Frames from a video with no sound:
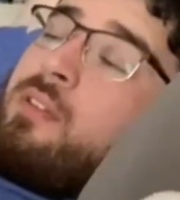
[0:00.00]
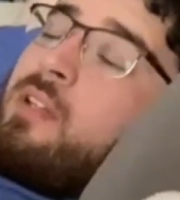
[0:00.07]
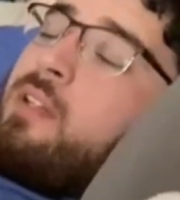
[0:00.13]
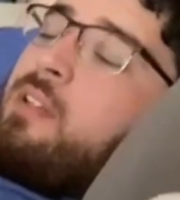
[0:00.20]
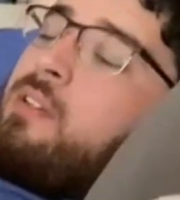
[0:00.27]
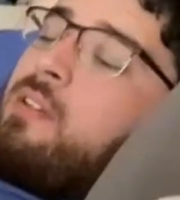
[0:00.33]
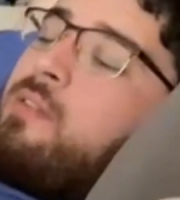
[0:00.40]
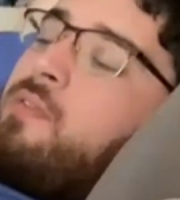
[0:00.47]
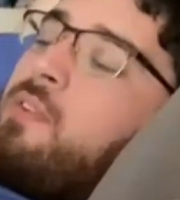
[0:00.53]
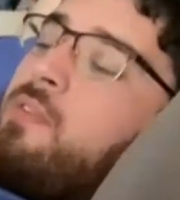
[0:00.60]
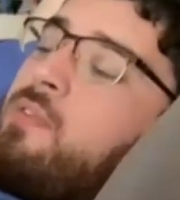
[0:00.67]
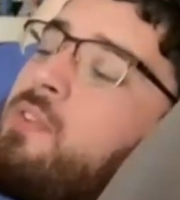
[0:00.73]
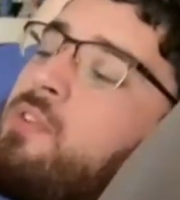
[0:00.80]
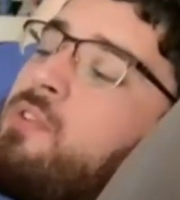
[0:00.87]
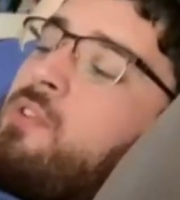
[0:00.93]
I can give you the
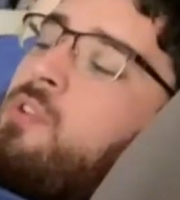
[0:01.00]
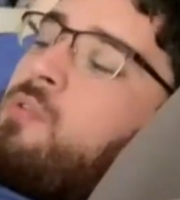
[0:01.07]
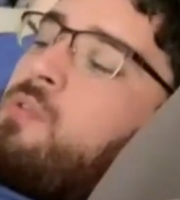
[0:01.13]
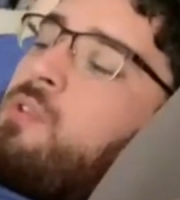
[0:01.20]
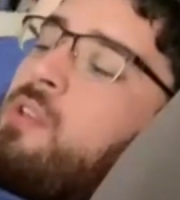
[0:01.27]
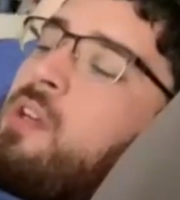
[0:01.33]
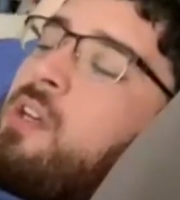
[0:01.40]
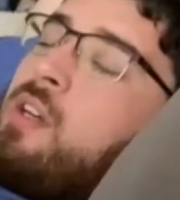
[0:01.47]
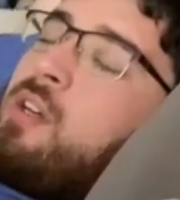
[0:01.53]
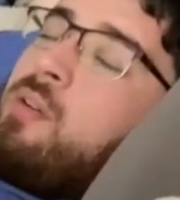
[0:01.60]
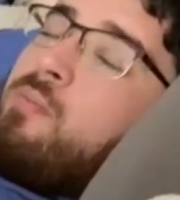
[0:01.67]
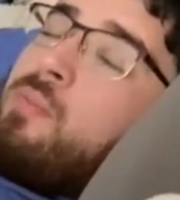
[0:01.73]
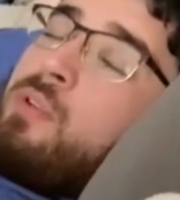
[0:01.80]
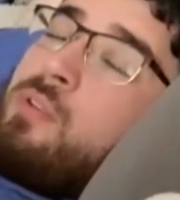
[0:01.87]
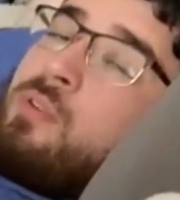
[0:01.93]
first dose,
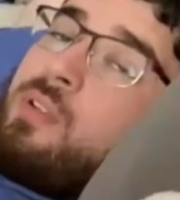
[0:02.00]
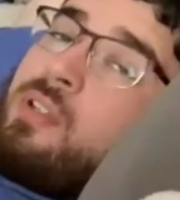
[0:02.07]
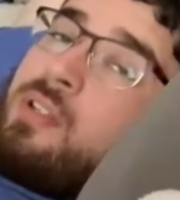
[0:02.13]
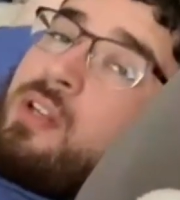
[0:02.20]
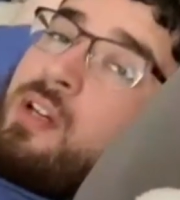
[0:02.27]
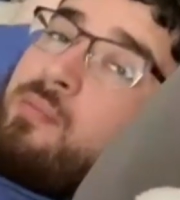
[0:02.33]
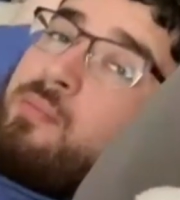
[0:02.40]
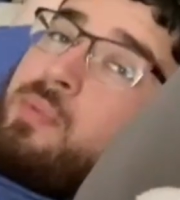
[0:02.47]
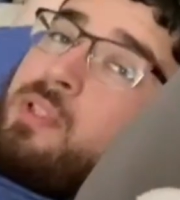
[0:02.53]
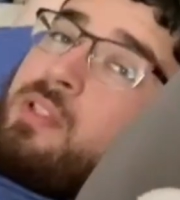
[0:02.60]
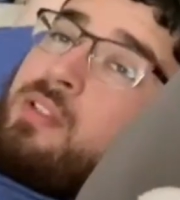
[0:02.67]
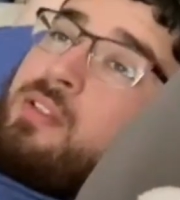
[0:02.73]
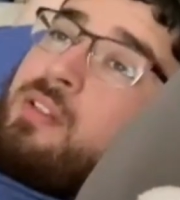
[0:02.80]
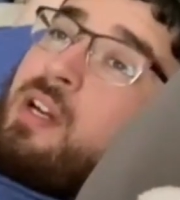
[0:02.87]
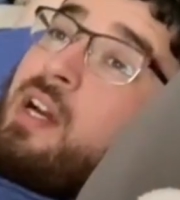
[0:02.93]
but you cannot
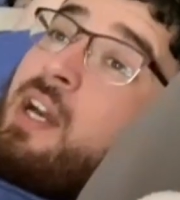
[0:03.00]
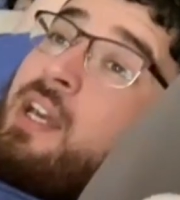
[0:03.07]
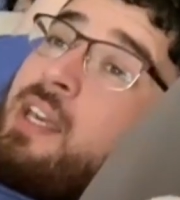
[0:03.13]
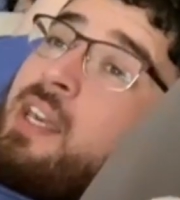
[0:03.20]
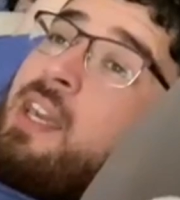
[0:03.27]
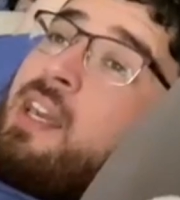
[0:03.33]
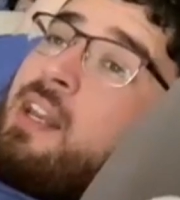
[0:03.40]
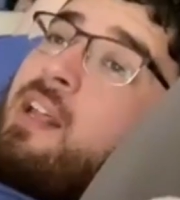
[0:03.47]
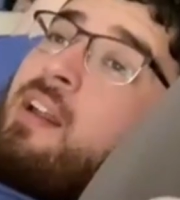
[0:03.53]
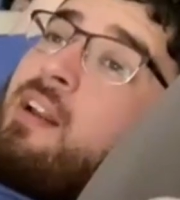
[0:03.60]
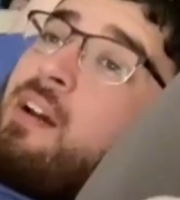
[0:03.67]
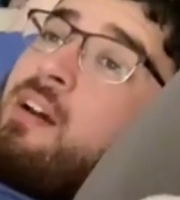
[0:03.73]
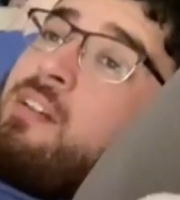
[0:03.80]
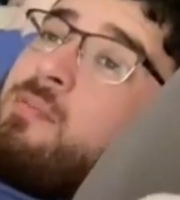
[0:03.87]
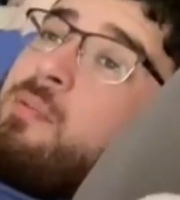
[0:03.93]
be, I cannot
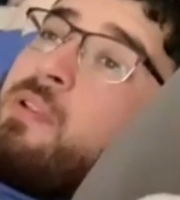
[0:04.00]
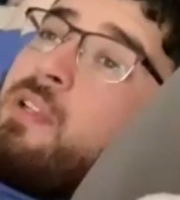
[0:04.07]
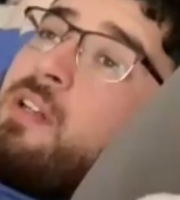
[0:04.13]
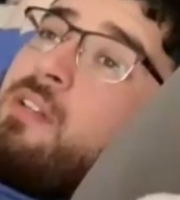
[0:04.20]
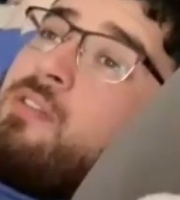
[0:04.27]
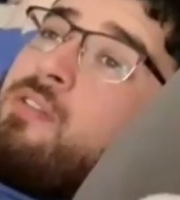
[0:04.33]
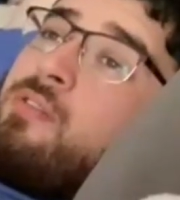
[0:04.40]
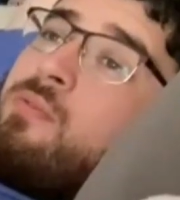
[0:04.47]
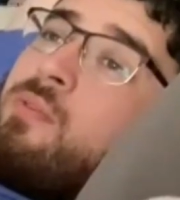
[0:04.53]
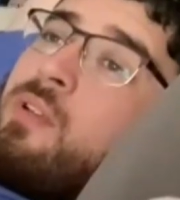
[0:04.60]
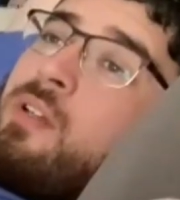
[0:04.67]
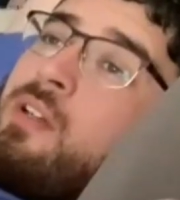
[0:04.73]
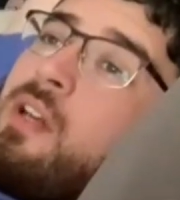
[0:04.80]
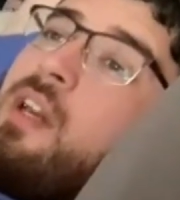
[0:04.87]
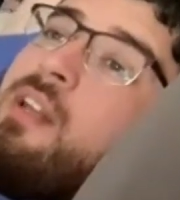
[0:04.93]
hospitalize you
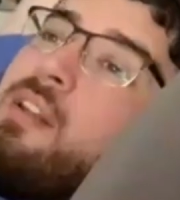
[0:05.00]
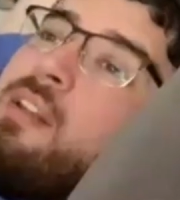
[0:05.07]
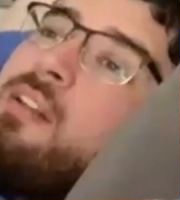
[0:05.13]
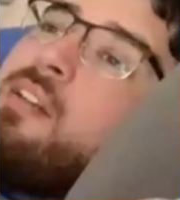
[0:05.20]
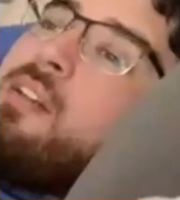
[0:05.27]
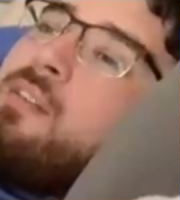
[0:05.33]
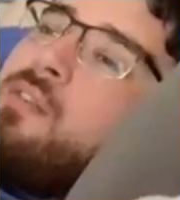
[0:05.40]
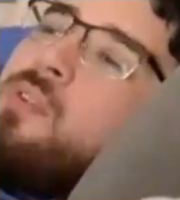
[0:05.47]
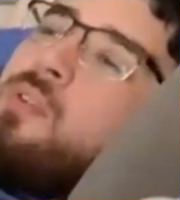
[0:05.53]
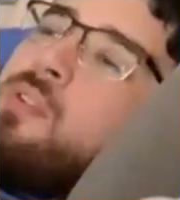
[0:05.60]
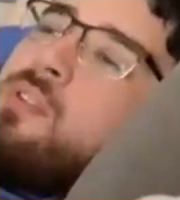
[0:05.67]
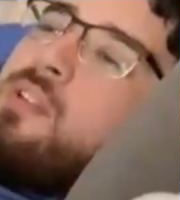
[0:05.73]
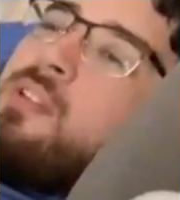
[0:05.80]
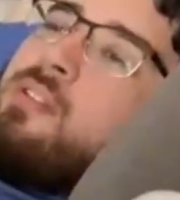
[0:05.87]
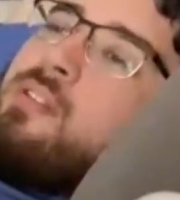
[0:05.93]
and then give you this
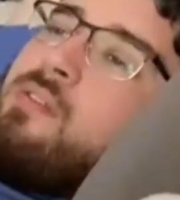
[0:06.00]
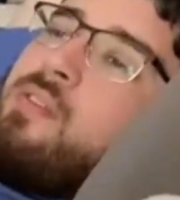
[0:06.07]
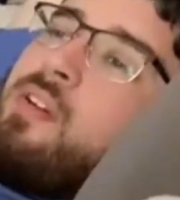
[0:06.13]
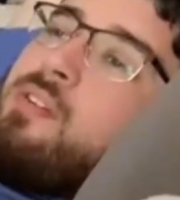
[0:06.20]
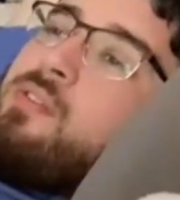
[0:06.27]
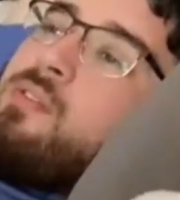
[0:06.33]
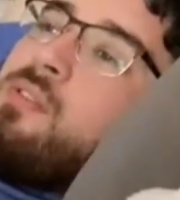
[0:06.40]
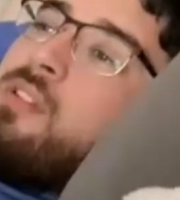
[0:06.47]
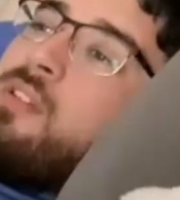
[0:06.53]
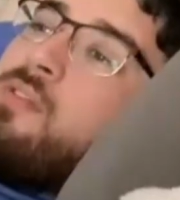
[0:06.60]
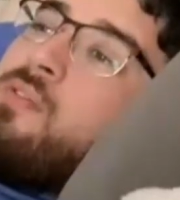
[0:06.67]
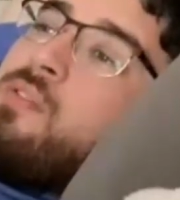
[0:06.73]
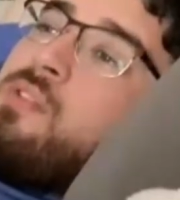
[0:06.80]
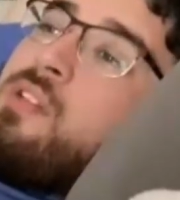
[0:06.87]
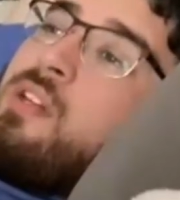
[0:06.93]
antiviral. So he's like, if
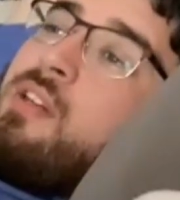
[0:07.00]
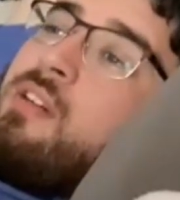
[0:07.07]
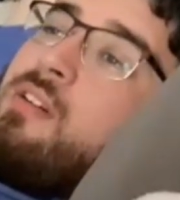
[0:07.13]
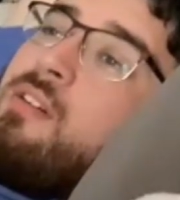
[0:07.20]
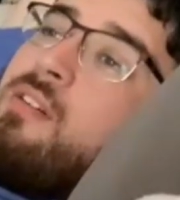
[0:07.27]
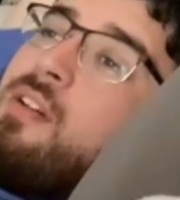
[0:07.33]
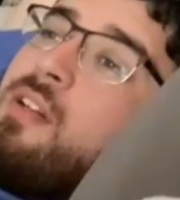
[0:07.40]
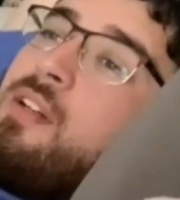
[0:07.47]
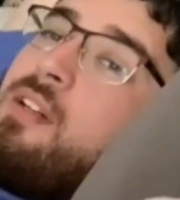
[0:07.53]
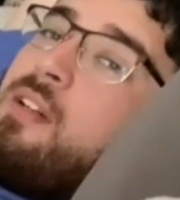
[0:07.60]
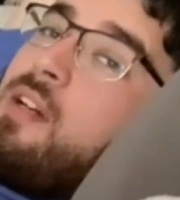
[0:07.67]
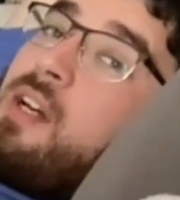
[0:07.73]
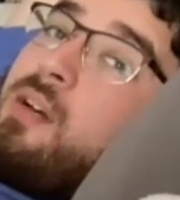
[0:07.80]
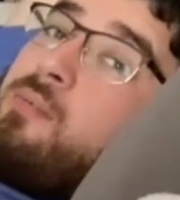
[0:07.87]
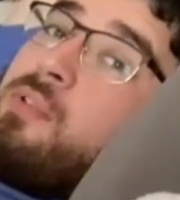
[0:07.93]
you stay here,
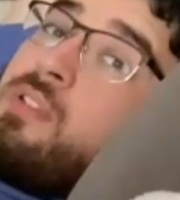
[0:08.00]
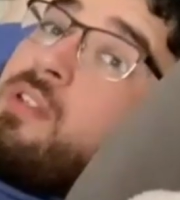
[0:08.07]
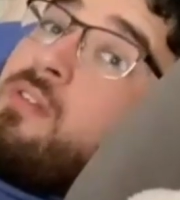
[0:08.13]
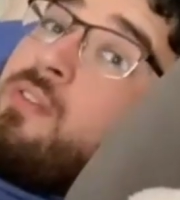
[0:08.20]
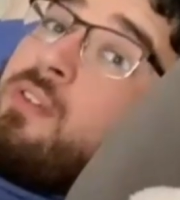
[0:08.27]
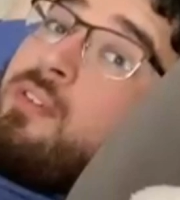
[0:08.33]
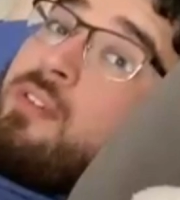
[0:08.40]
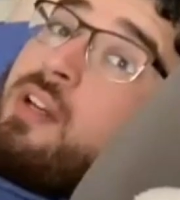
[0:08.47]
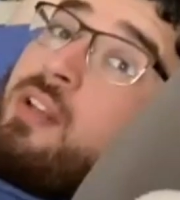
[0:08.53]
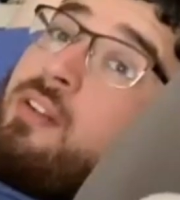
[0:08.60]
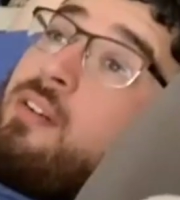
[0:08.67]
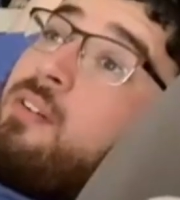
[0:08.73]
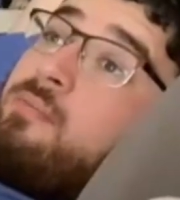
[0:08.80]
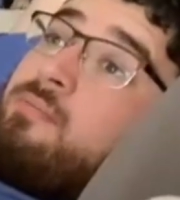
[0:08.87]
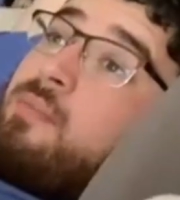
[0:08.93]
I'm just giving you
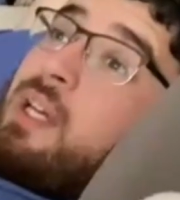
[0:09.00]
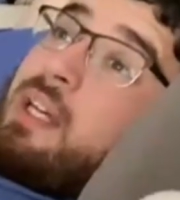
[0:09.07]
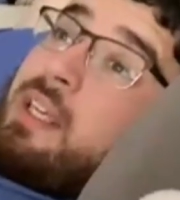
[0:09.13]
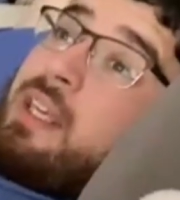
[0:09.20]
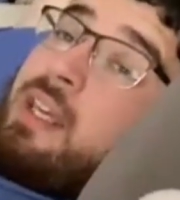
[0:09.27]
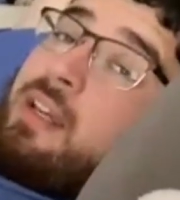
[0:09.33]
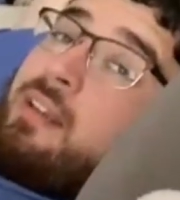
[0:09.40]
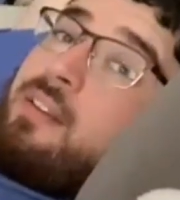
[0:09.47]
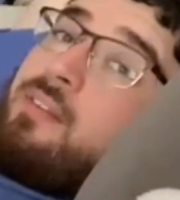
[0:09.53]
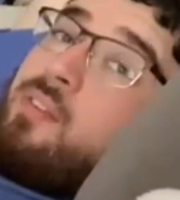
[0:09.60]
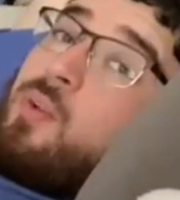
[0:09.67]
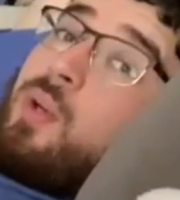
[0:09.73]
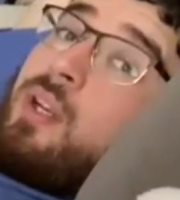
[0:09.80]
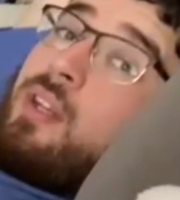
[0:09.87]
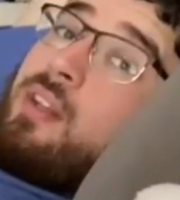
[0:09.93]
Tylenol. I can't give
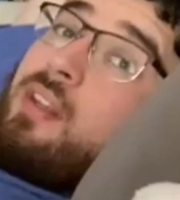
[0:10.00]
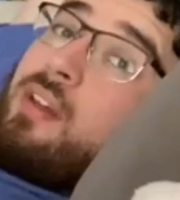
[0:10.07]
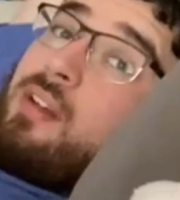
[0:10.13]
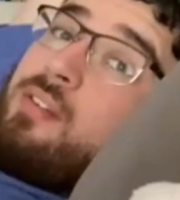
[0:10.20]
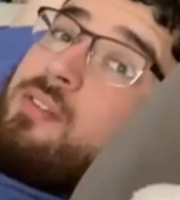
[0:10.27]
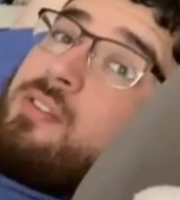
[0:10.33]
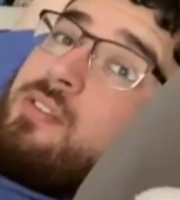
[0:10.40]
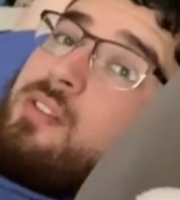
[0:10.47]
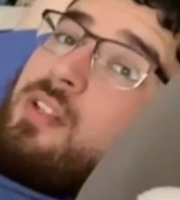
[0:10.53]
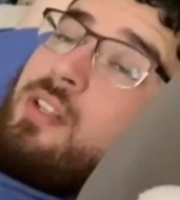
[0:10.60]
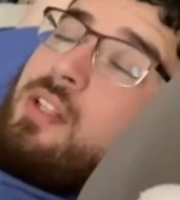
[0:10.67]
you anything else.